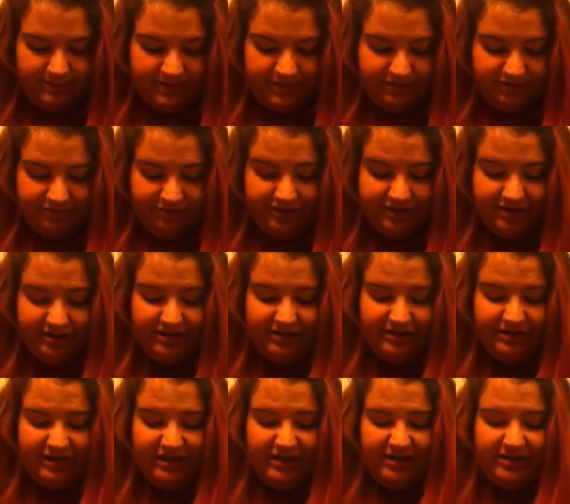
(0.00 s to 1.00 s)

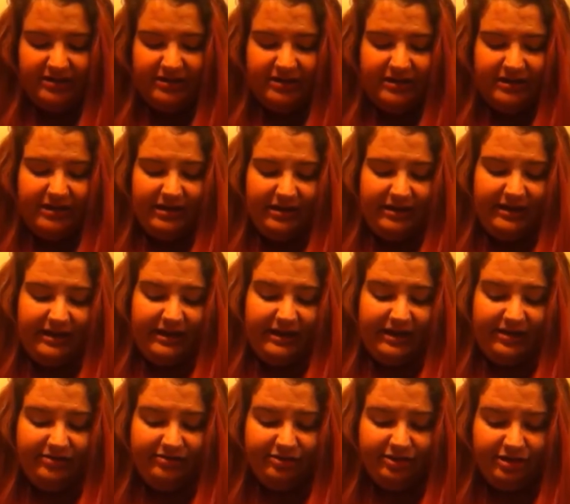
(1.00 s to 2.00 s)
bedridden kind of thing, like I
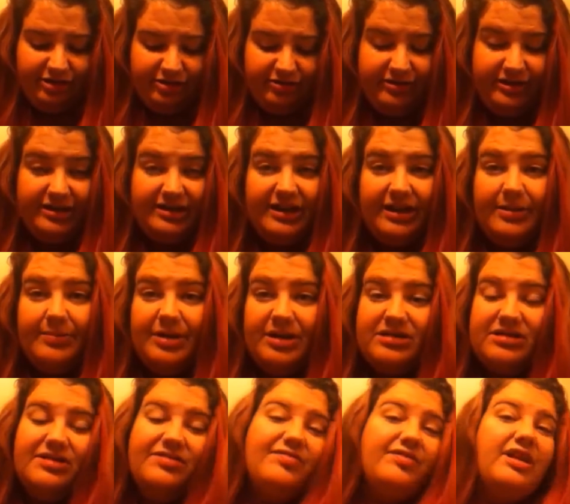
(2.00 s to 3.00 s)
can't really do anything
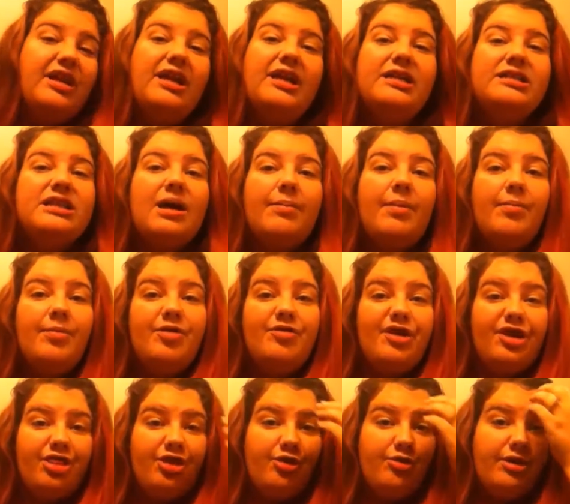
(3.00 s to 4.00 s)
because anytime I
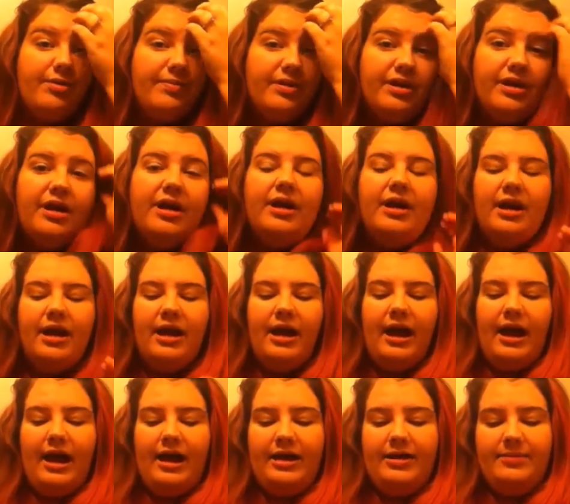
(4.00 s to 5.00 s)
move I throw up,
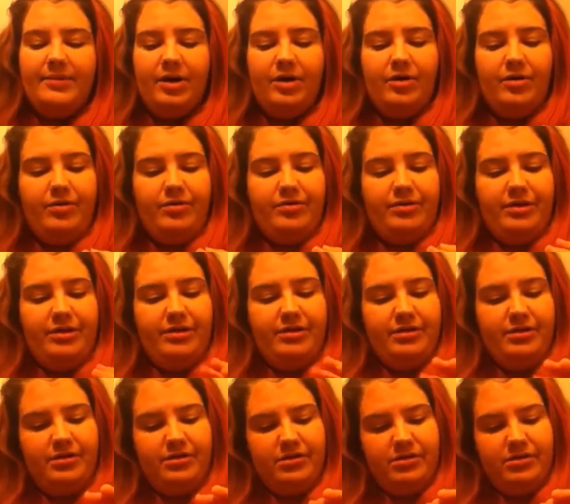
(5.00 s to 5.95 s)
I am on